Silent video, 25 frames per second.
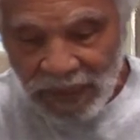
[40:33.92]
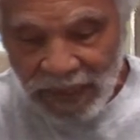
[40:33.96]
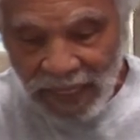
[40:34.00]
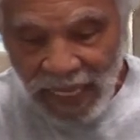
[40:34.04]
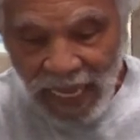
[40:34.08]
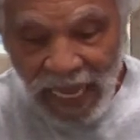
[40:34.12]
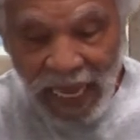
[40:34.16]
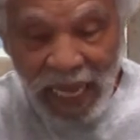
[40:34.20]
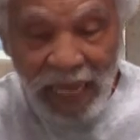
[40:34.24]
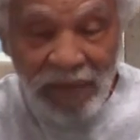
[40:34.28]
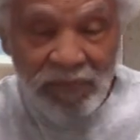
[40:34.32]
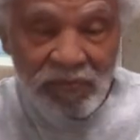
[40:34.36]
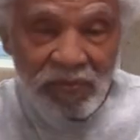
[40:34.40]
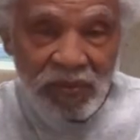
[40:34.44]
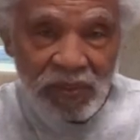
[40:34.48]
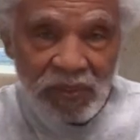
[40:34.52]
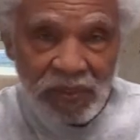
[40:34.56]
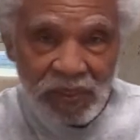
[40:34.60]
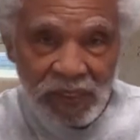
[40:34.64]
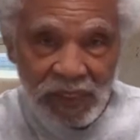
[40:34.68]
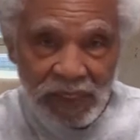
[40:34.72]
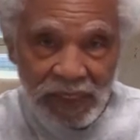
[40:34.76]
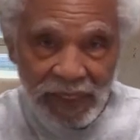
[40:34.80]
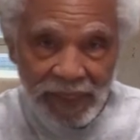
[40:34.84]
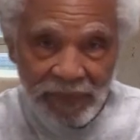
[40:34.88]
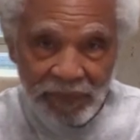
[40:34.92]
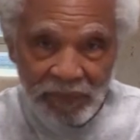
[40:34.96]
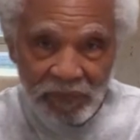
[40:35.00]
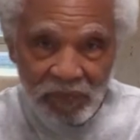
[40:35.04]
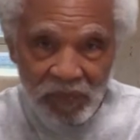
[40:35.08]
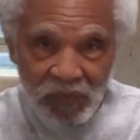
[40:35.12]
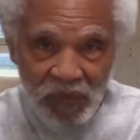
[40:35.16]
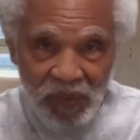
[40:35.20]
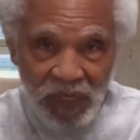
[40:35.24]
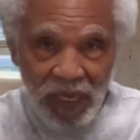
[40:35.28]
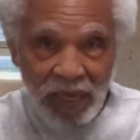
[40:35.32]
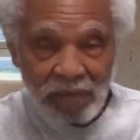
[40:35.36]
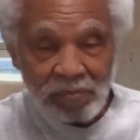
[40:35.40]
Obviously,
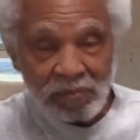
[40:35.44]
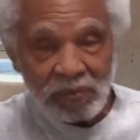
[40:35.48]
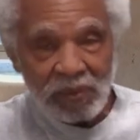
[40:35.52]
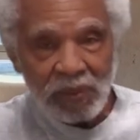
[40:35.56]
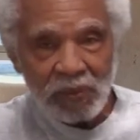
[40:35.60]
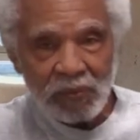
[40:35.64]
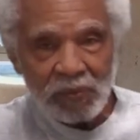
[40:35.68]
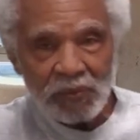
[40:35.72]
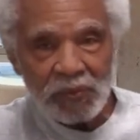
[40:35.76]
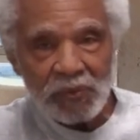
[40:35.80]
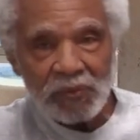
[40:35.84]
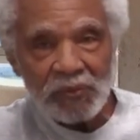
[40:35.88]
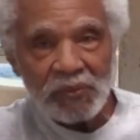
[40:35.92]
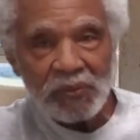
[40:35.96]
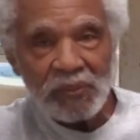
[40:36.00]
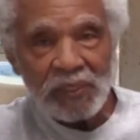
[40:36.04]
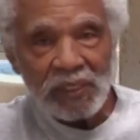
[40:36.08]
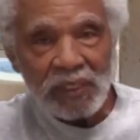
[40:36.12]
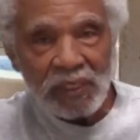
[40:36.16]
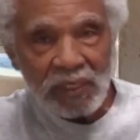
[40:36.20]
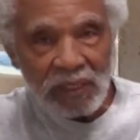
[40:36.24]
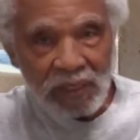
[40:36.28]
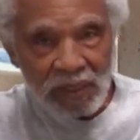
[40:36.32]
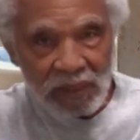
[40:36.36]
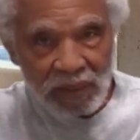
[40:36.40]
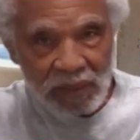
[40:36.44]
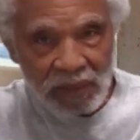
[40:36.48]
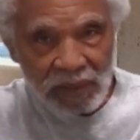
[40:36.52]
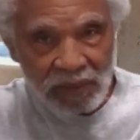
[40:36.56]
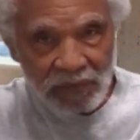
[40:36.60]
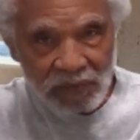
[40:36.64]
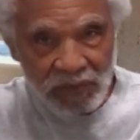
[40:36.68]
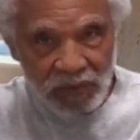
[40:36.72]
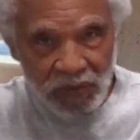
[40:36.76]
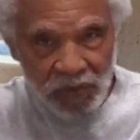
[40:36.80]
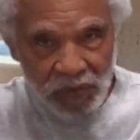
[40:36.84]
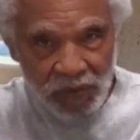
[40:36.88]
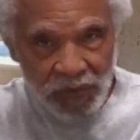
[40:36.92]
I'm closer to the end of
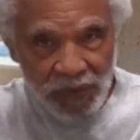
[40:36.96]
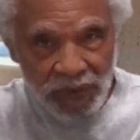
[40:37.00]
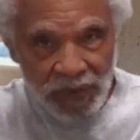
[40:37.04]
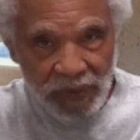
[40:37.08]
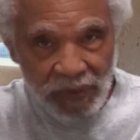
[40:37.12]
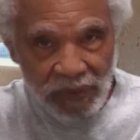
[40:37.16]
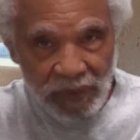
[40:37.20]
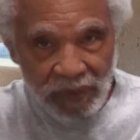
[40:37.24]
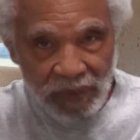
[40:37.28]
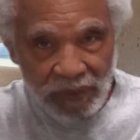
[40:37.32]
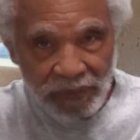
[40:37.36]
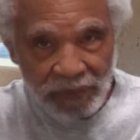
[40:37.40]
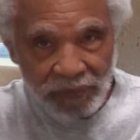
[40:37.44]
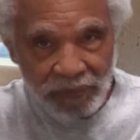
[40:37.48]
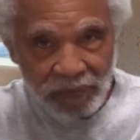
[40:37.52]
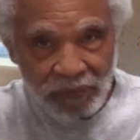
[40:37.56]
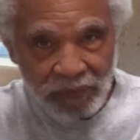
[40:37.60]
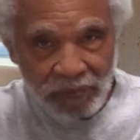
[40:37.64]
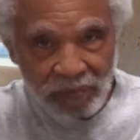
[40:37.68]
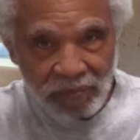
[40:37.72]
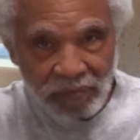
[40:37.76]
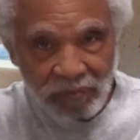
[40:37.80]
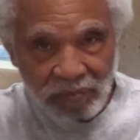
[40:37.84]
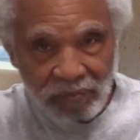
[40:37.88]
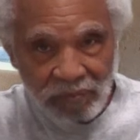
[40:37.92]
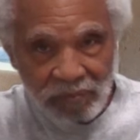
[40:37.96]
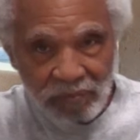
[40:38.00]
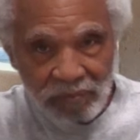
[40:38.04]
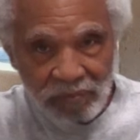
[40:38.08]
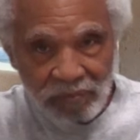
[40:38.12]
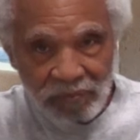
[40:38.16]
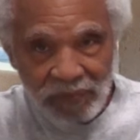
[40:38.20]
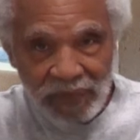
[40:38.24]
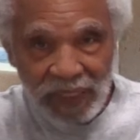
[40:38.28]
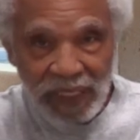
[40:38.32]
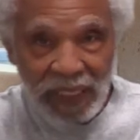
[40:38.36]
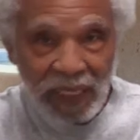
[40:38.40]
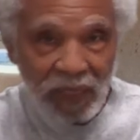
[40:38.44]
the trail
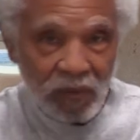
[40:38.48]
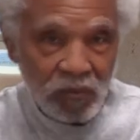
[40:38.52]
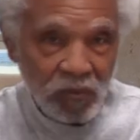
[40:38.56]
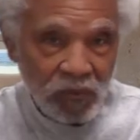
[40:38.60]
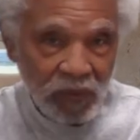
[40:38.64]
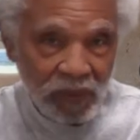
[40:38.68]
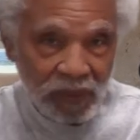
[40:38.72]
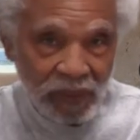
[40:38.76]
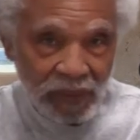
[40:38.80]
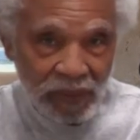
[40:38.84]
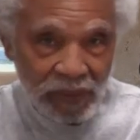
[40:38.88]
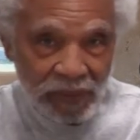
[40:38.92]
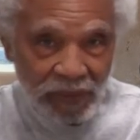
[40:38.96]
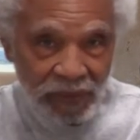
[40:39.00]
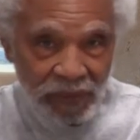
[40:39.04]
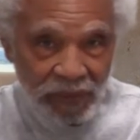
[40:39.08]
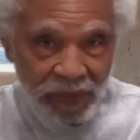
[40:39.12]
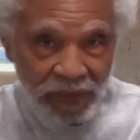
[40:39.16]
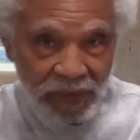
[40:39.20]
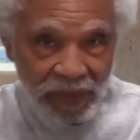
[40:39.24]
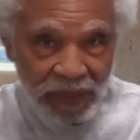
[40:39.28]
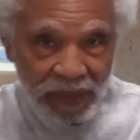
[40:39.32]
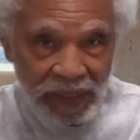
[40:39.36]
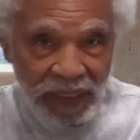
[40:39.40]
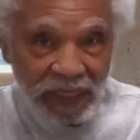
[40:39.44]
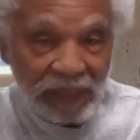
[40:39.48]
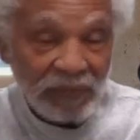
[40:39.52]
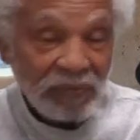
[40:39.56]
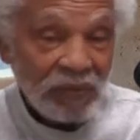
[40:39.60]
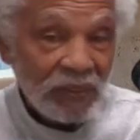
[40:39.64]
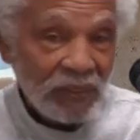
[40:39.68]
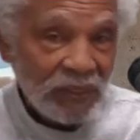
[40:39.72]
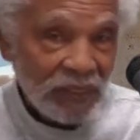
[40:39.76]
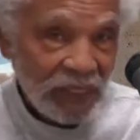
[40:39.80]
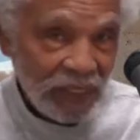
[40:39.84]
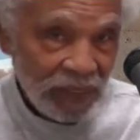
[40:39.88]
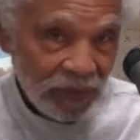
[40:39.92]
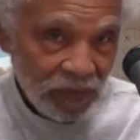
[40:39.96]
than I was
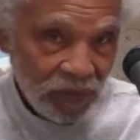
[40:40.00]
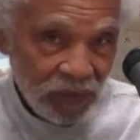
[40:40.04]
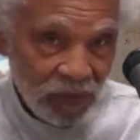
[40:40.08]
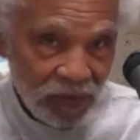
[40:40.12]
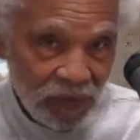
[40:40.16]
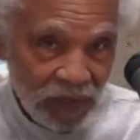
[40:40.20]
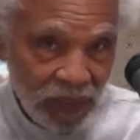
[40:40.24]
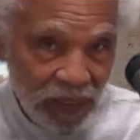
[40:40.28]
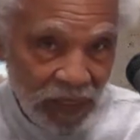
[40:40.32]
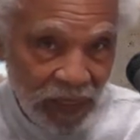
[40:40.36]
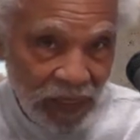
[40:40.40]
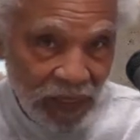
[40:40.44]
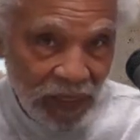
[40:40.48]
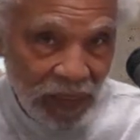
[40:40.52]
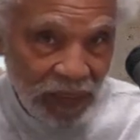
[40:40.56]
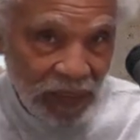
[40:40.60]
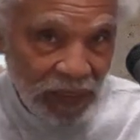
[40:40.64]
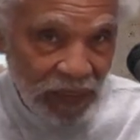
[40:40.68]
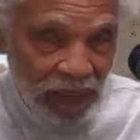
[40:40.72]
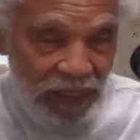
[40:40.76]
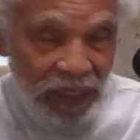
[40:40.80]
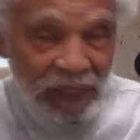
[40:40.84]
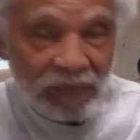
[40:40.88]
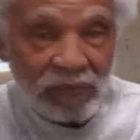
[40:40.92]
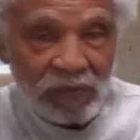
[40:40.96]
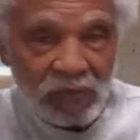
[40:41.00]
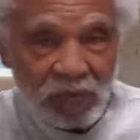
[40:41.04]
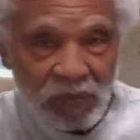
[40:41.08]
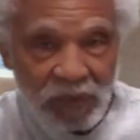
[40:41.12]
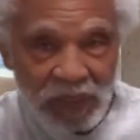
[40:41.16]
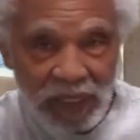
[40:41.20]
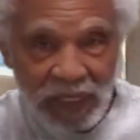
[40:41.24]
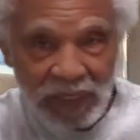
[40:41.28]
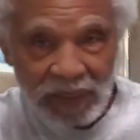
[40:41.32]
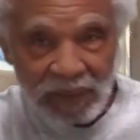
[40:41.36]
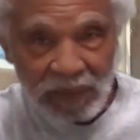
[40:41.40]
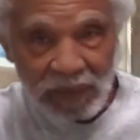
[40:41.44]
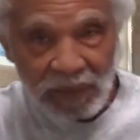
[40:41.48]
even yesterday, even when
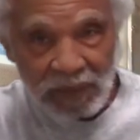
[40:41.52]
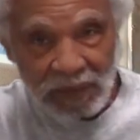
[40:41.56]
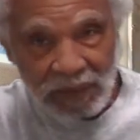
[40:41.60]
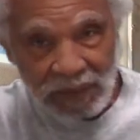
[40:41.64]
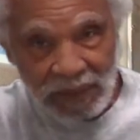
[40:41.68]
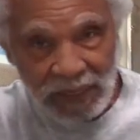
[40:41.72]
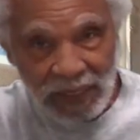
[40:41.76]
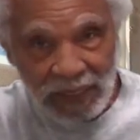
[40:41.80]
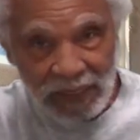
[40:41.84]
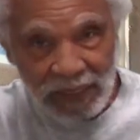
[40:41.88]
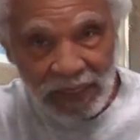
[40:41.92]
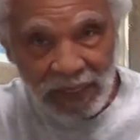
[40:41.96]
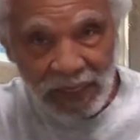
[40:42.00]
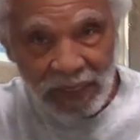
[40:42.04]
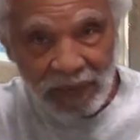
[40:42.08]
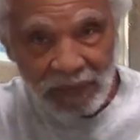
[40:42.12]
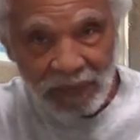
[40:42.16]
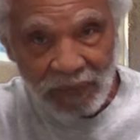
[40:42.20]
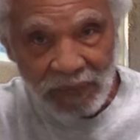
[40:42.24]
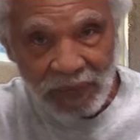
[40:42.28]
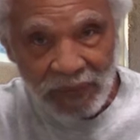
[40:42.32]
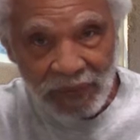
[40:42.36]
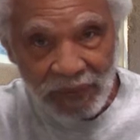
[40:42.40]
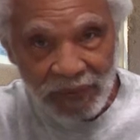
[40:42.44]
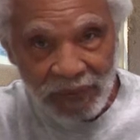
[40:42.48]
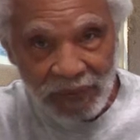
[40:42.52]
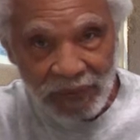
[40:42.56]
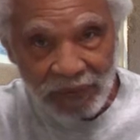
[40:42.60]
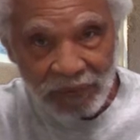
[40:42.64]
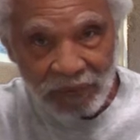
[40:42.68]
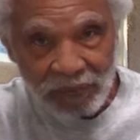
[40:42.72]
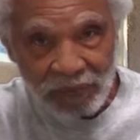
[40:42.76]
I sat down here.